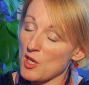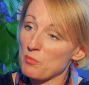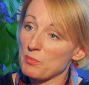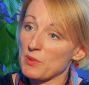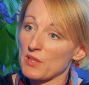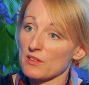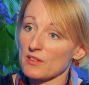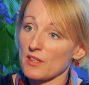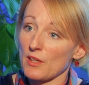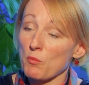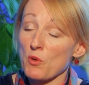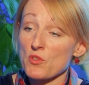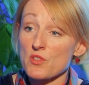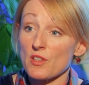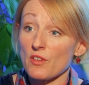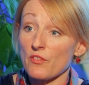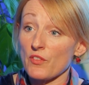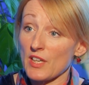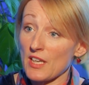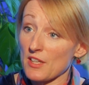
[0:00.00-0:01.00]
but there wasn't
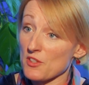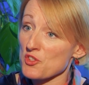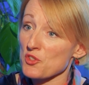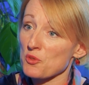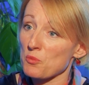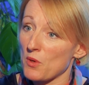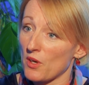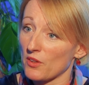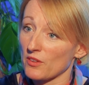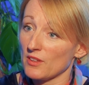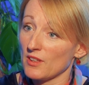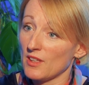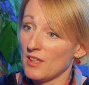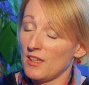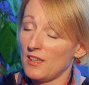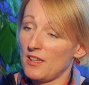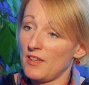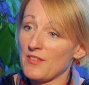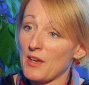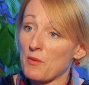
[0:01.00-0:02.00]
a financial one,
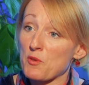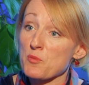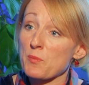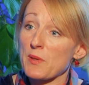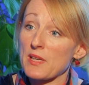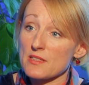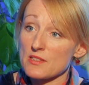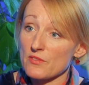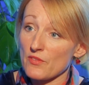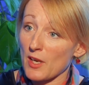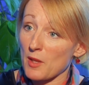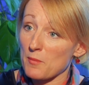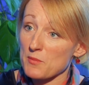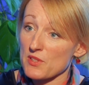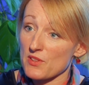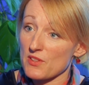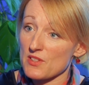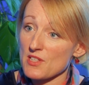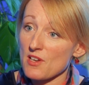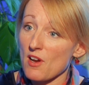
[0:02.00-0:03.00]
and that was being developed
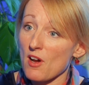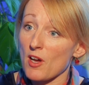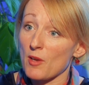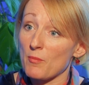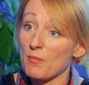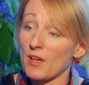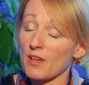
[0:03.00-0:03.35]
at the time.